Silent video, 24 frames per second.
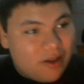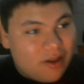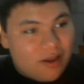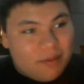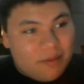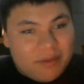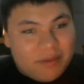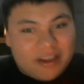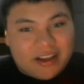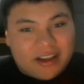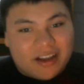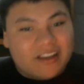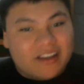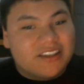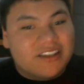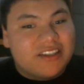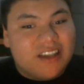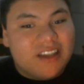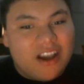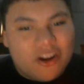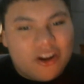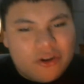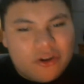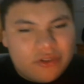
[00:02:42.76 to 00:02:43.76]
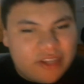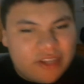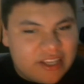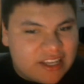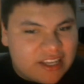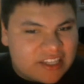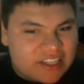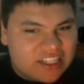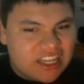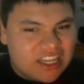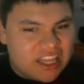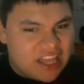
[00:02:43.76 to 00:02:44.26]
Because a good thing
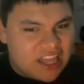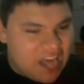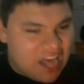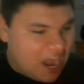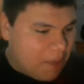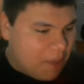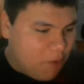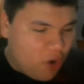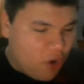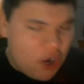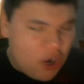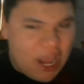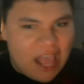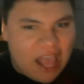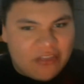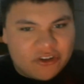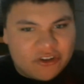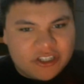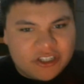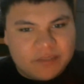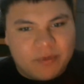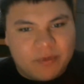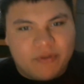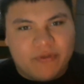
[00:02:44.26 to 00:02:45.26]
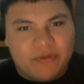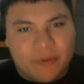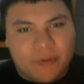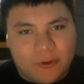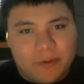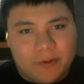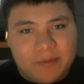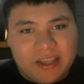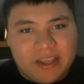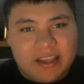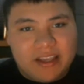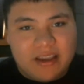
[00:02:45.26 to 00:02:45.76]
is that I put others before
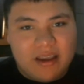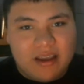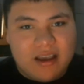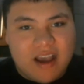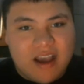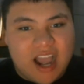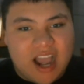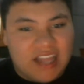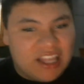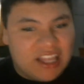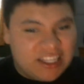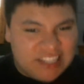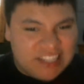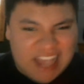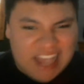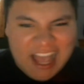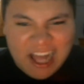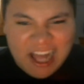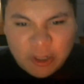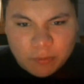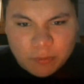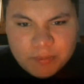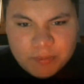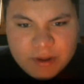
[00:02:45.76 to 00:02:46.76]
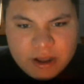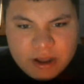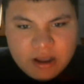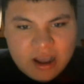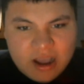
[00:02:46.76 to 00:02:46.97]
me. I like to help.